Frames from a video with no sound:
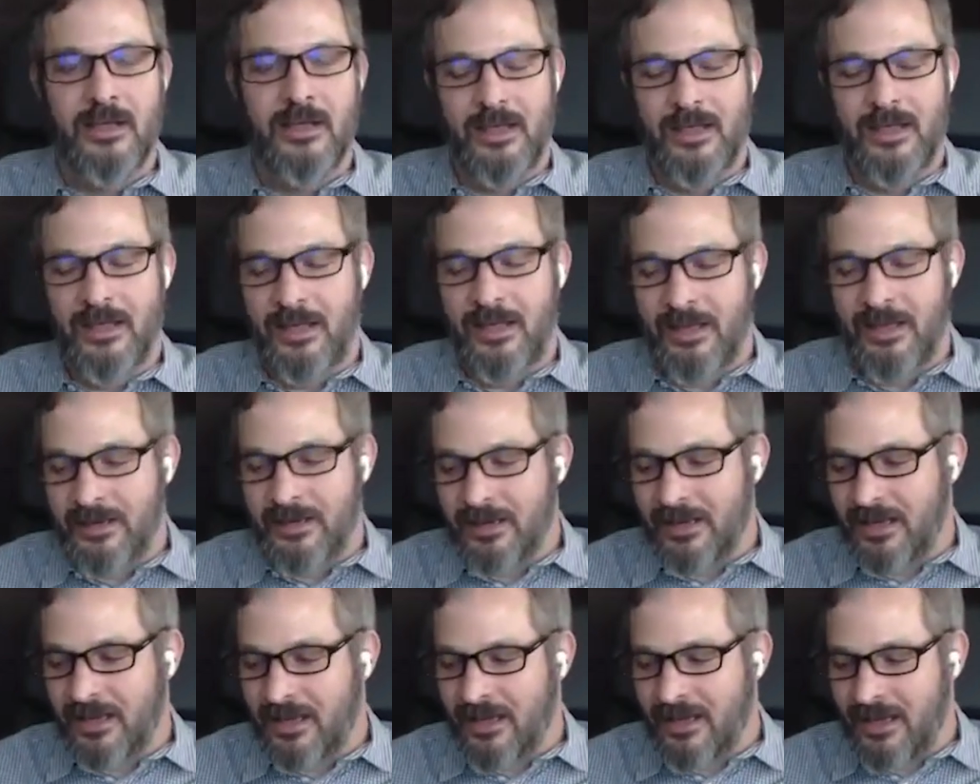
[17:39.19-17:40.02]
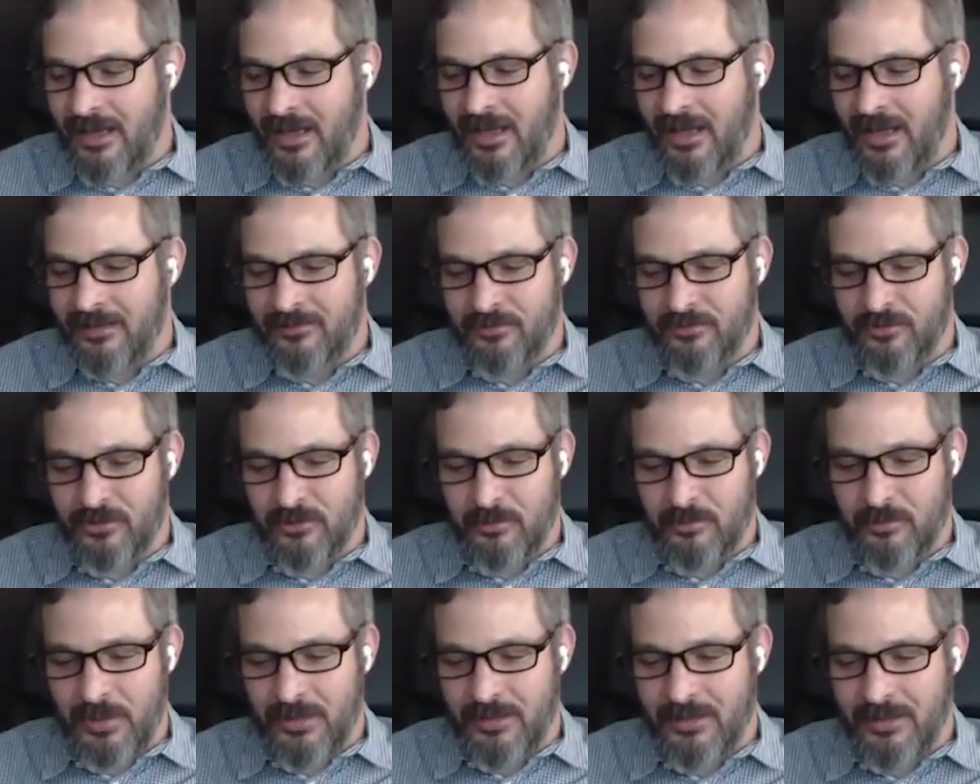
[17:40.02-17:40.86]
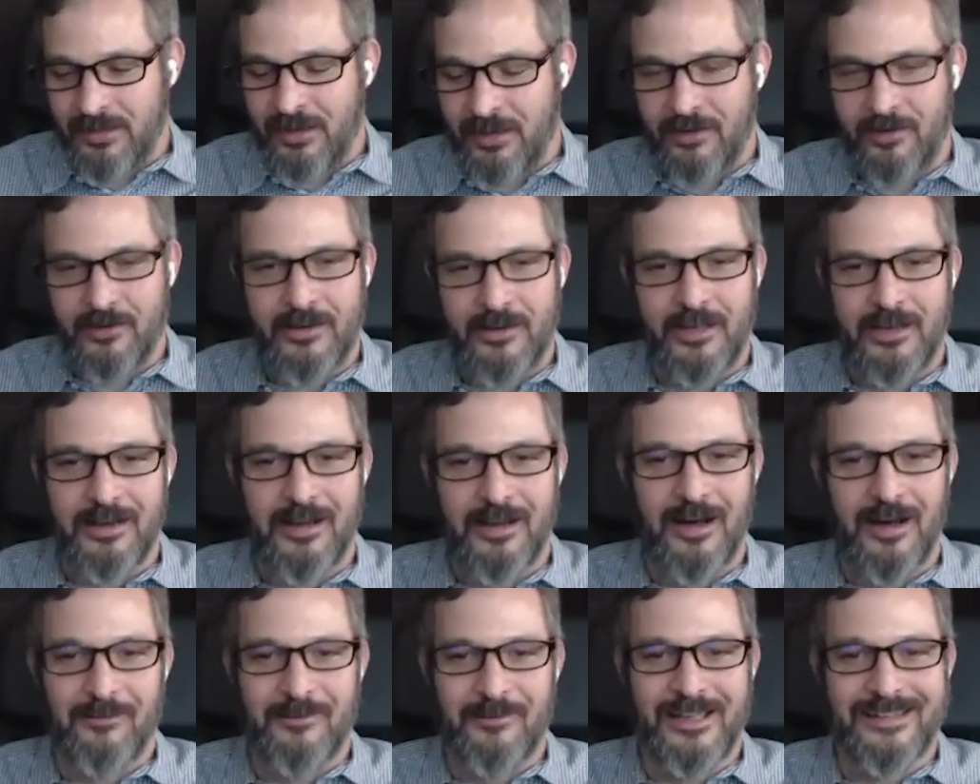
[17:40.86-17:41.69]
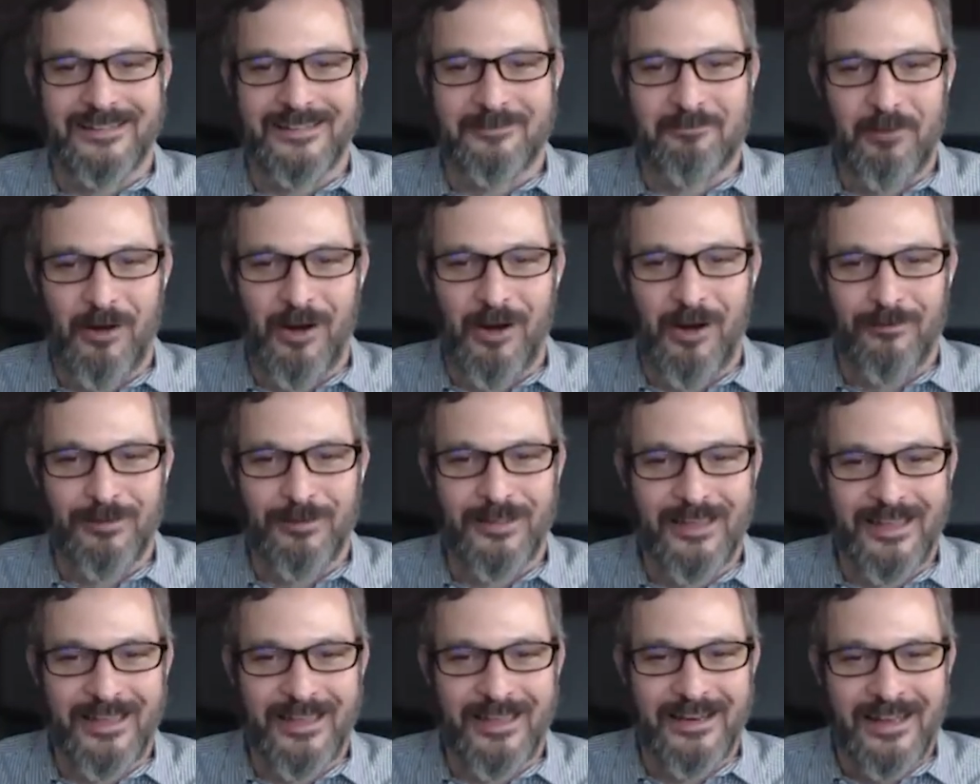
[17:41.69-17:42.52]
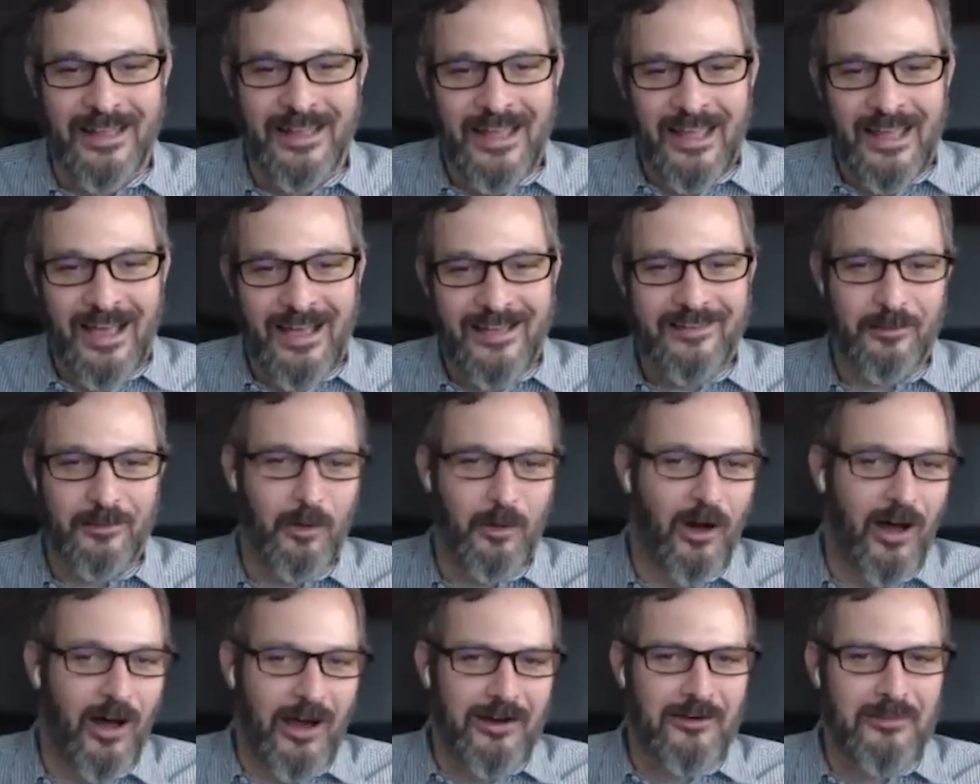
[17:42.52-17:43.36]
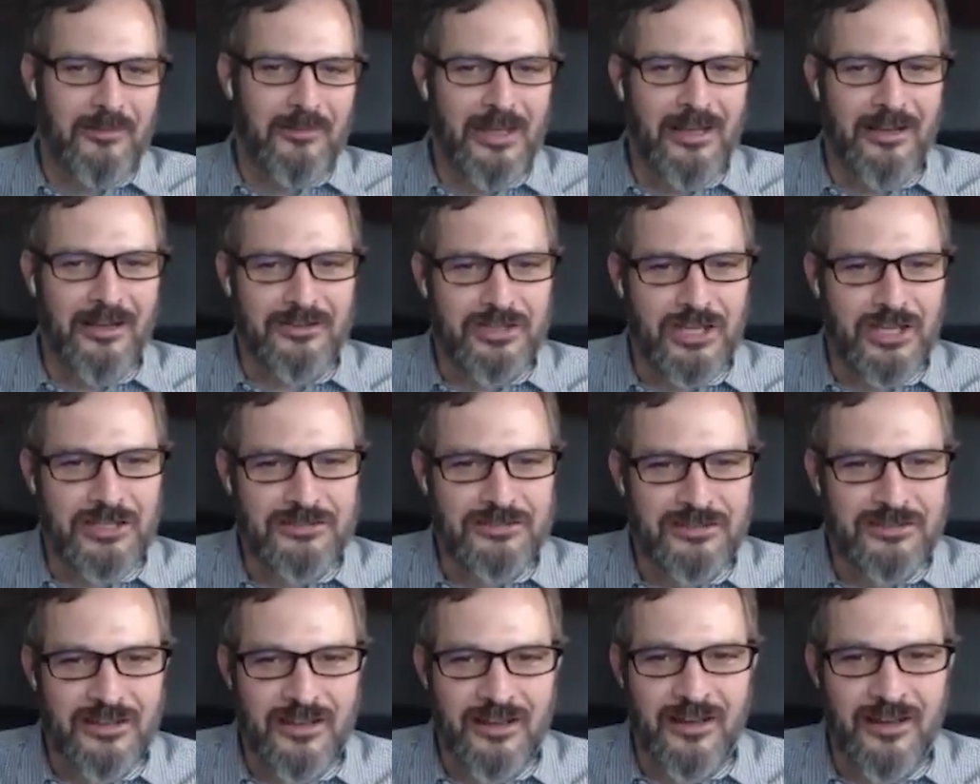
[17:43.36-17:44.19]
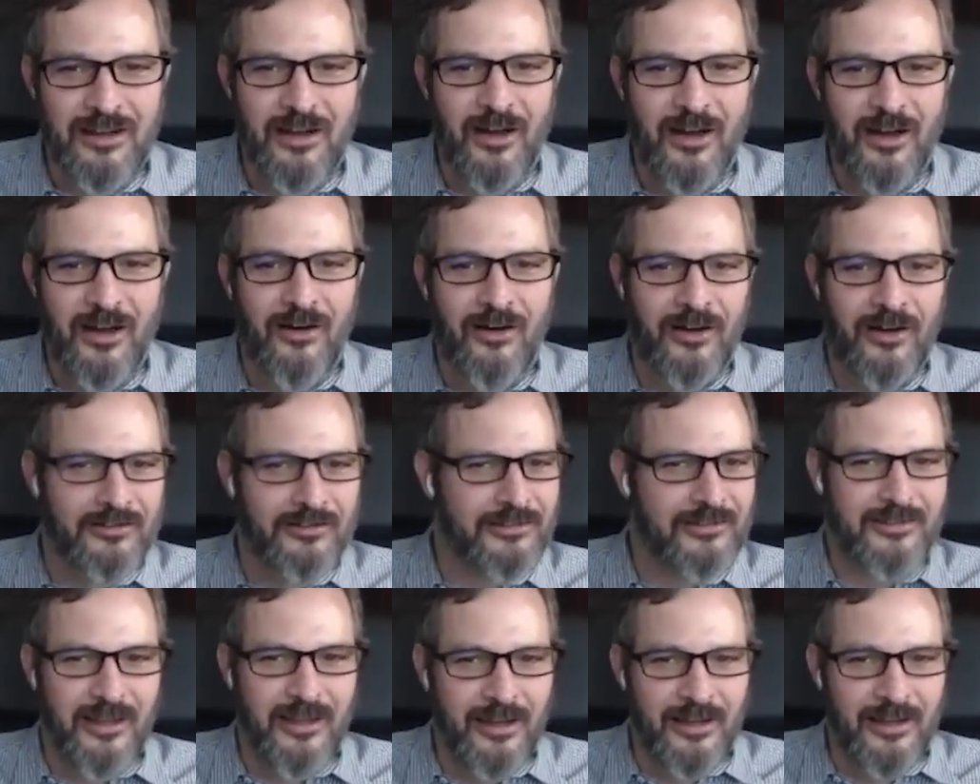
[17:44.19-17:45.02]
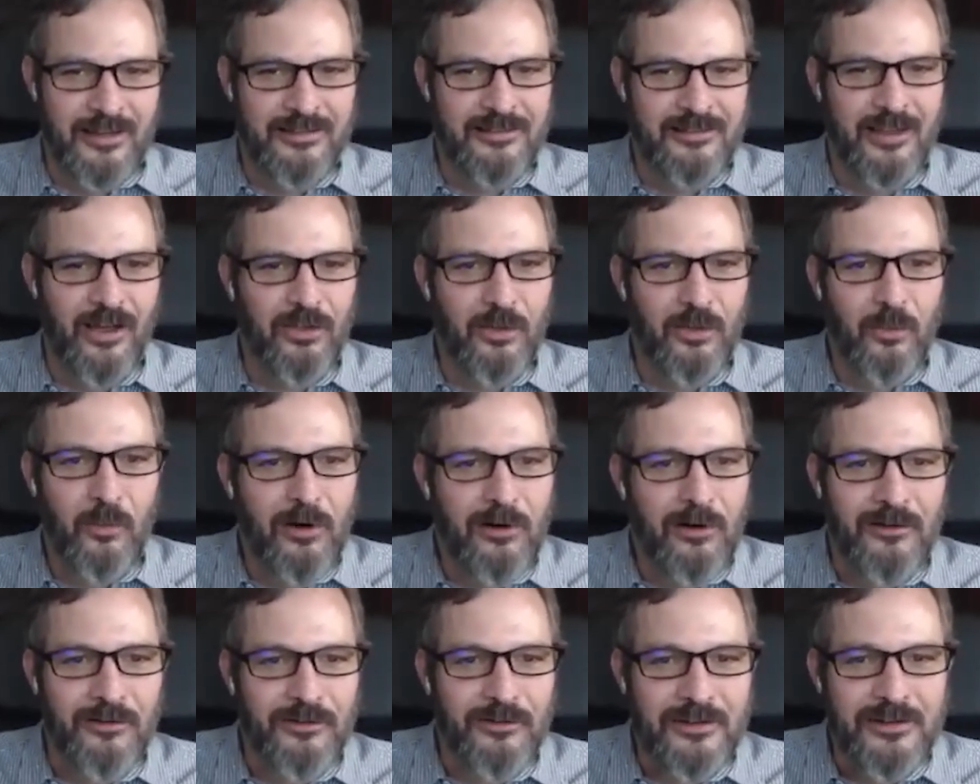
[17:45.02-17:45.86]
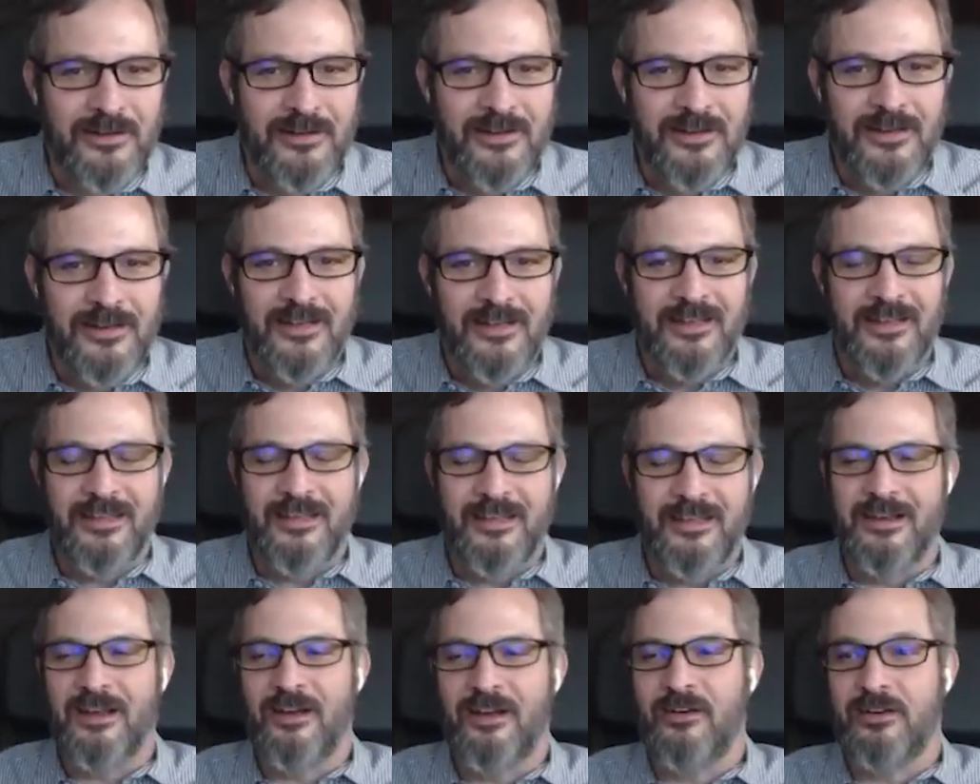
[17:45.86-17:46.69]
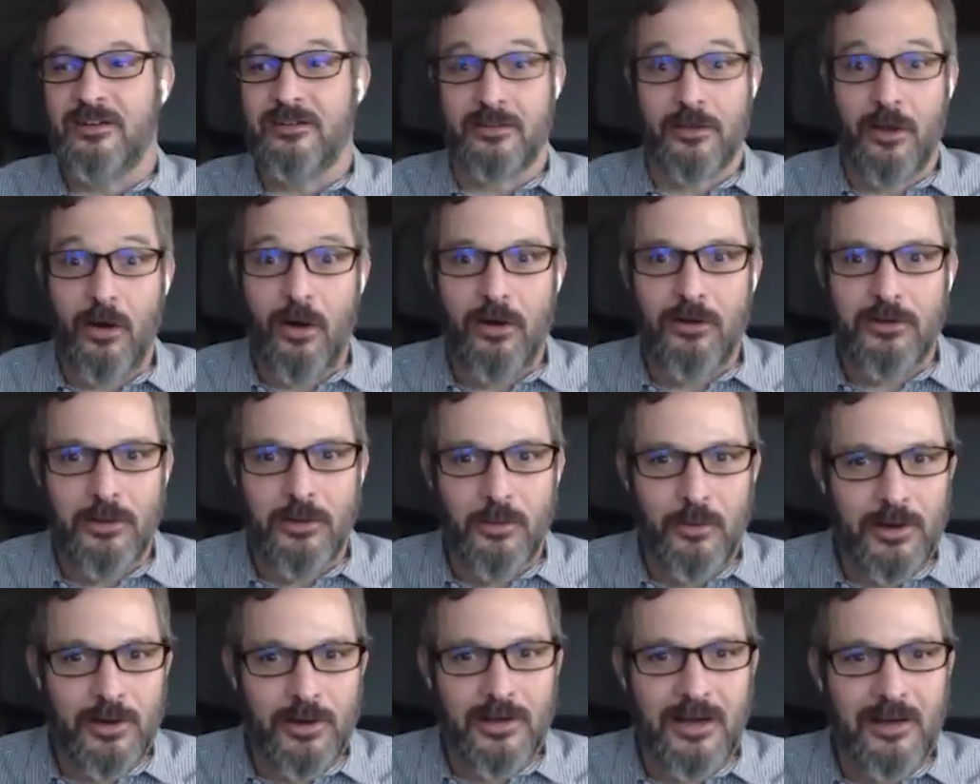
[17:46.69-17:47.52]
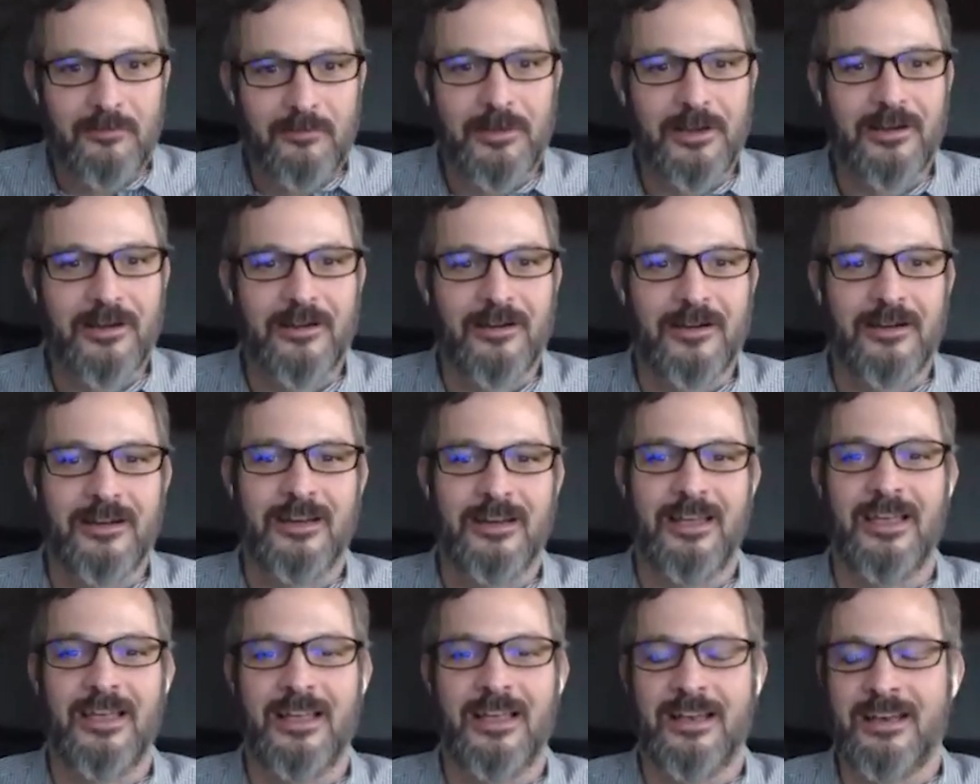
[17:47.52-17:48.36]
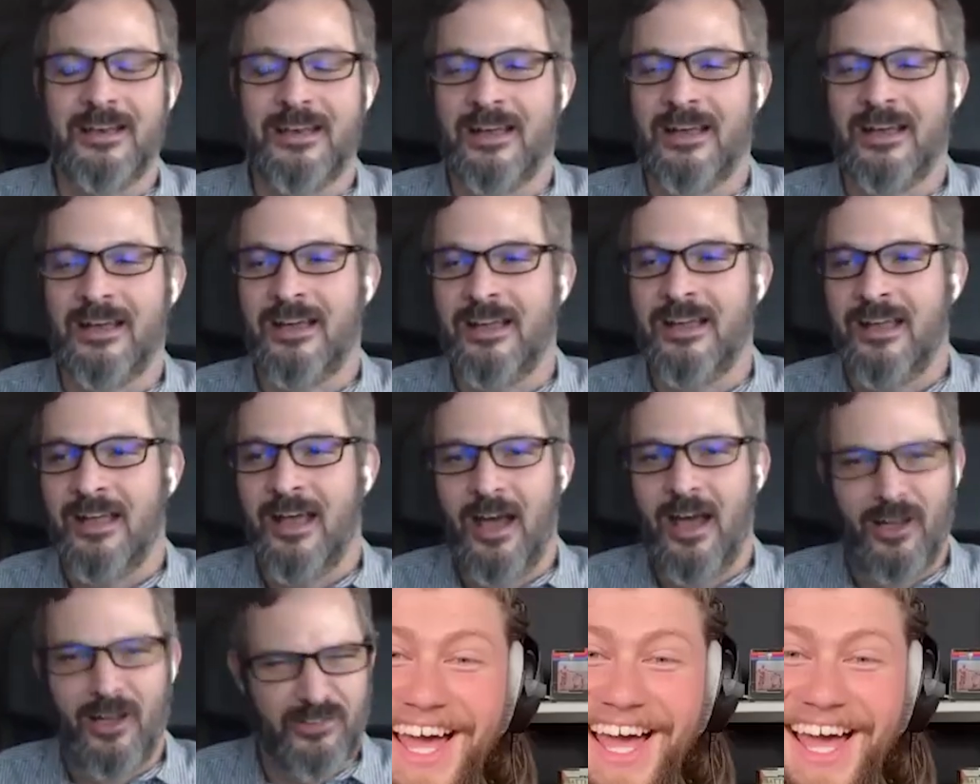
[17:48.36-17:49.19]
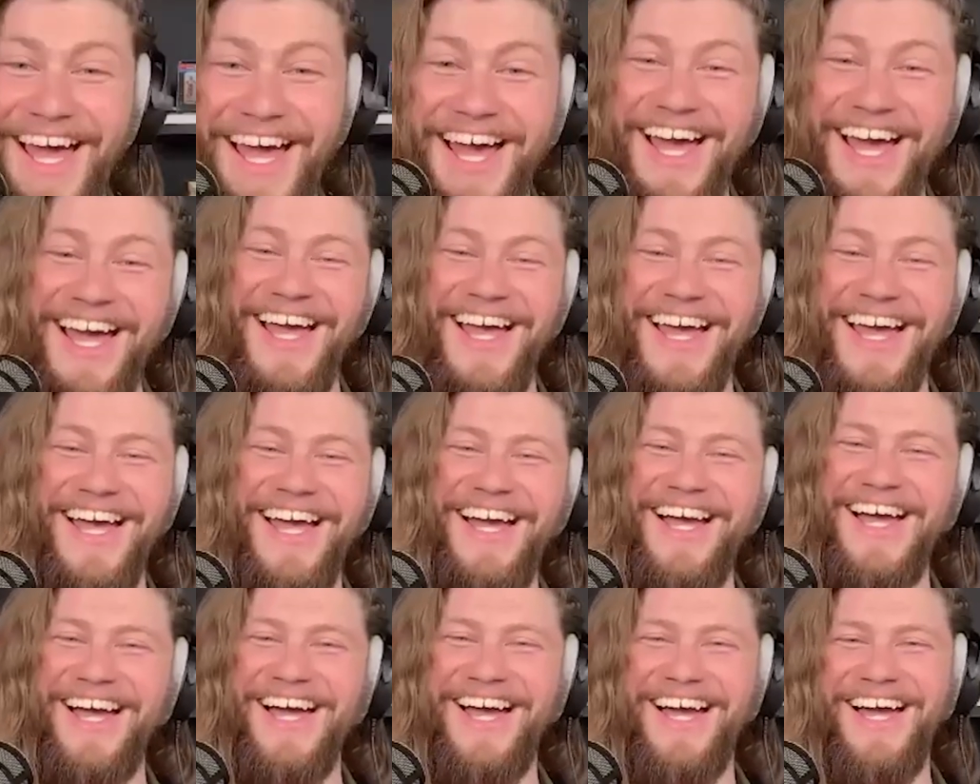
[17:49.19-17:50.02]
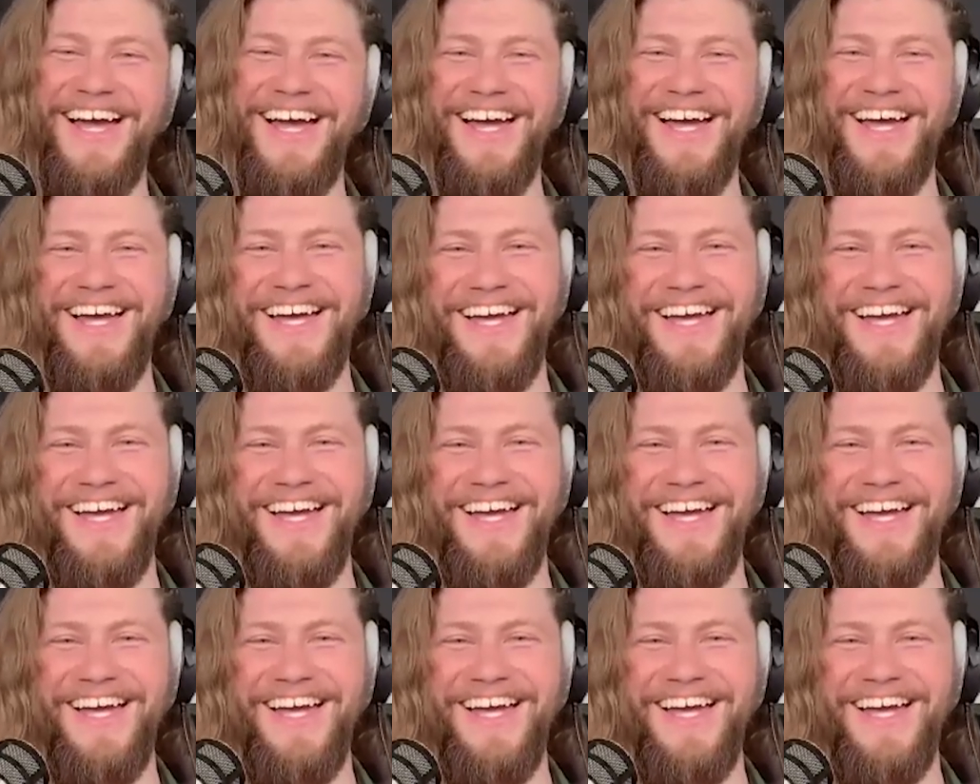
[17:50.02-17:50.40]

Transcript: And I sort of made an arrogant comment probably. And I said, well, hire me. I'll change, I'll tell the world, and he said, oh, you want to come here? And I also saw Visa too.